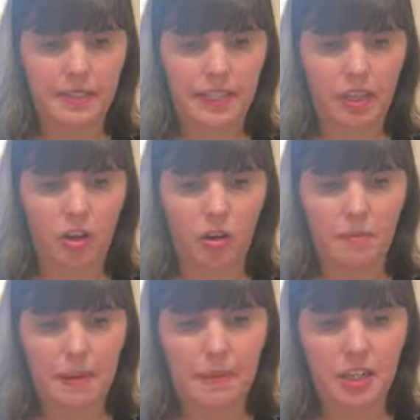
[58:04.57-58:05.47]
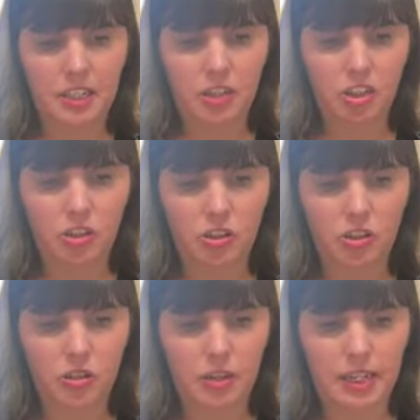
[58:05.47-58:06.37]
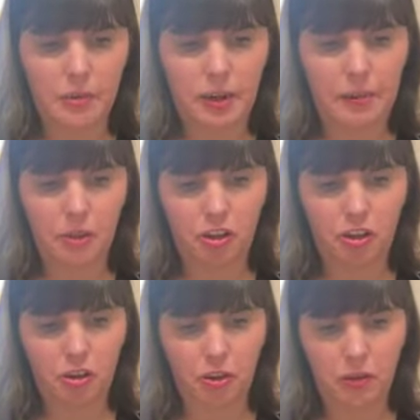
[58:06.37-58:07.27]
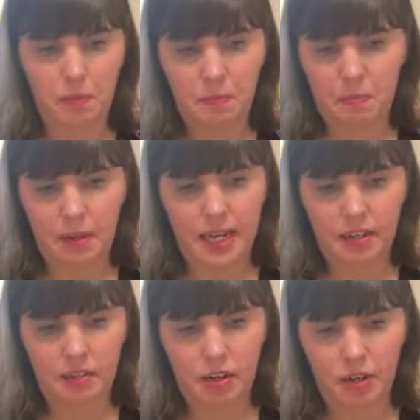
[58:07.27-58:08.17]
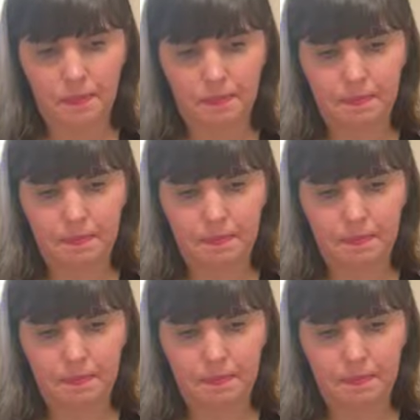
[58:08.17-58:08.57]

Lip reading: I was thinking, oh, maybe I can just get away with 2, but no.